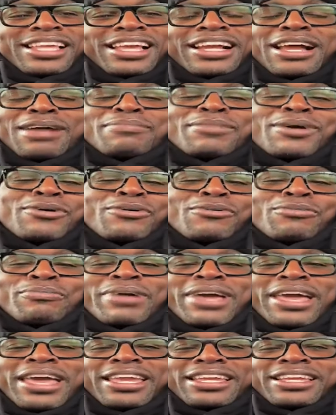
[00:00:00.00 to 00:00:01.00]
I got my
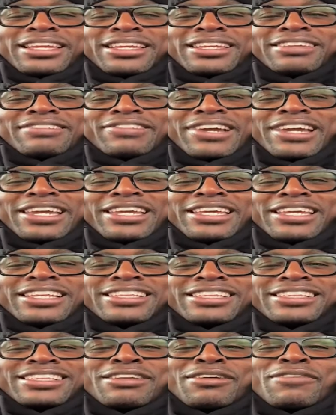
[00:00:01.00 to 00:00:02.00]
own bag, right?
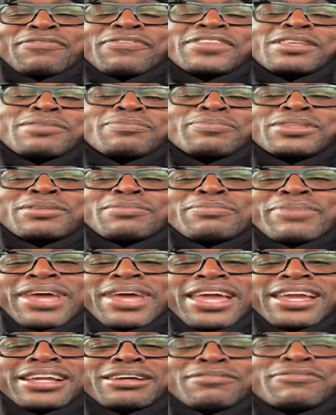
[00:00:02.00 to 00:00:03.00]
Tell 50 put the
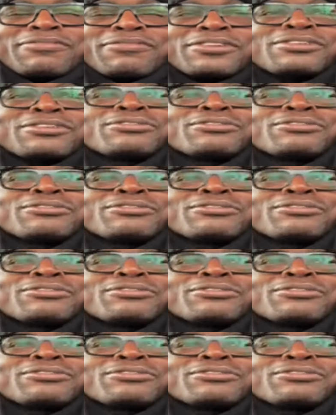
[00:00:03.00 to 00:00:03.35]
bag up for